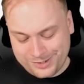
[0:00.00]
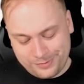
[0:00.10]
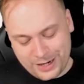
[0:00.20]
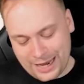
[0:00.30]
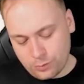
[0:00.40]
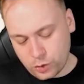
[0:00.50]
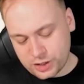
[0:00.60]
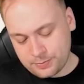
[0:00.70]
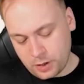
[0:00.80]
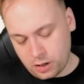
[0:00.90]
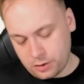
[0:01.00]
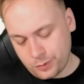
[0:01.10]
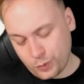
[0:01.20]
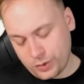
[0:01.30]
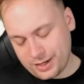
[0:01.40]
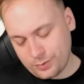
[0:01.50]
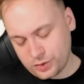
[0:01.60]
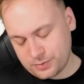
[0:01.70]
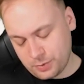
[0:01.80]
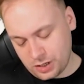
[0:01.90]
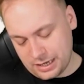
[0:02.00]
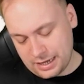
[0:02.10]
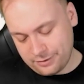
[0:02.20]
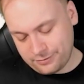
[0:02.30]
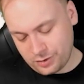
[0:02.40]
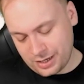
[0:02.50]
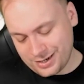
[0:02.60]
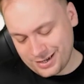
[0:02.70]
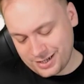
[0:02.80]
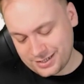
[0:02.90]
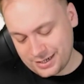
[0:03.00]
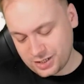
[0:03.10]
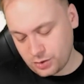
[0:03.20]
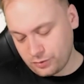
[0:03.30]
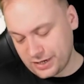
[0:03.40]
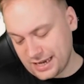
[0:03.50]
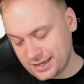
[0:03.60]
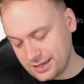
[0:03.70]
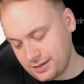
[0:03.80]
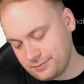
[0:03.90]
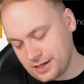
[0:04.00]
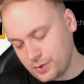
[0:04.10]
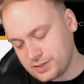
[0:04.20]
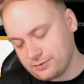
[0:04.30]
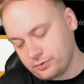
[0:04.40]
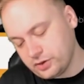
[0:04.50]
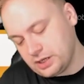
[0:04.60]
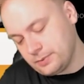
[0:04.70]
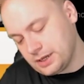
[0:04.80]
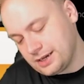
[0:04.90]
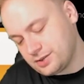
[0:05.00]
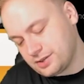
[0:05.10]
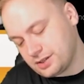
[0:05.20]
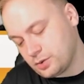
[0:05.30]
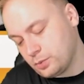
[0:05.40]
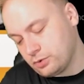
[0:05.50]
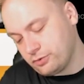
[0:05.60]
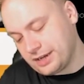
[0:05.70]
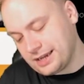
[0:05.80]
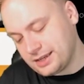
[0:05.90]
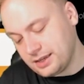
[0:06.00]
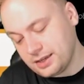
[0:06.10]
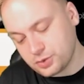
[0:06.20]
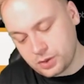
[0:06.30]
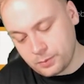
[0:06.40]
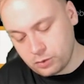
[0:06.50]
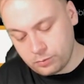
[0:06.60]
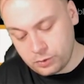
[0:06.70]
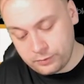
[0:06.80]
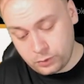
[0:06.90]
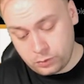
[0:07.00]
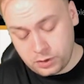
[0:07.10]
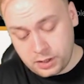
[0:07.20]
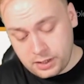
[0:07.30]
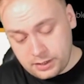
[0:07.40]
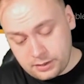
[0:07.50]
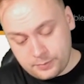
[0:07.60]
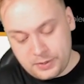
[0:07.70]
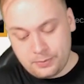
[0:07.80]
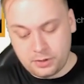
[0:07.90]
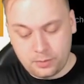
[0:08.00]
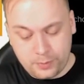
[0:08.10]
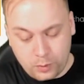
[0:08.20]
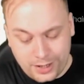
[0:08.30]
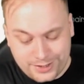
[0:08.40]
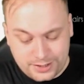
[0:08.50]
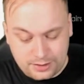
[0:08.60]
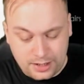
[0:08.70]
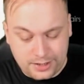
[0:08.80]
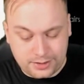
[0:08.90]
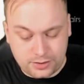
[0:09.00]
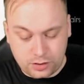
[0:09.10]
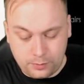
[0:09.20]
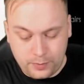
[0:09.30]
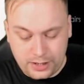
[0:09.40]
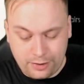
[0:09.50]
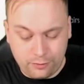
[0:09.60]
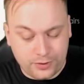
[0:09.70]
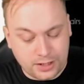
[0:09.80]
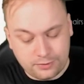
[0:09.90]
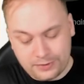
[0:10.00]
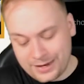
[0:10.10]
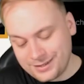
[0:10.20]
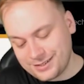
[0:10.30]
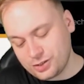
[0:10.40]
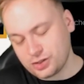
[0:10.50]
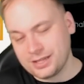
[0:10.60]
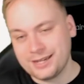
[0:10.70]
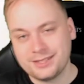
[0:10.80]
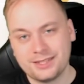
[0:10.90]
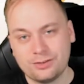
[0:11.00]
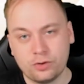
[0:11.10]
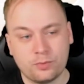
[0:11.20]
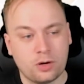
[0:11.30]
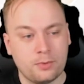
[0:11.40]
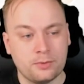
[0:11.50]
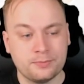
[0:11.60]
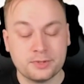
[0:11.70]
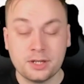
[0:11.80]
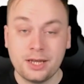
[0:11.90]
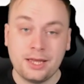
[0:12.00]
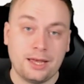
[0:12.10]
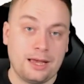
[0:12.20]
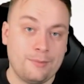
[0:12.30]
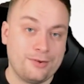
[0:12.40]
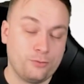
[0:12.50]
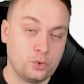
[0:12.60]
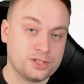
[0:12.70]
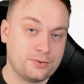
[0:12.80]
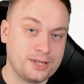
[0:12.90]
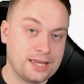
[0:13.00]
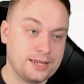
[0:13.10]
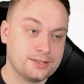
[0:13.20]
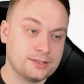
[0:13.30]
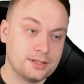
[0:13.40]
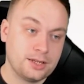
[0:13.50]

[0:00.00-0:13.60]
I had one spot left, and I decided to go with Regeki. I know it's at 3, but I just go with one Regeki. It's wanted more removal. People are coming wise to the Lightning Storm, putting everything in defense. It's just nice to clear all the problems and force out negates.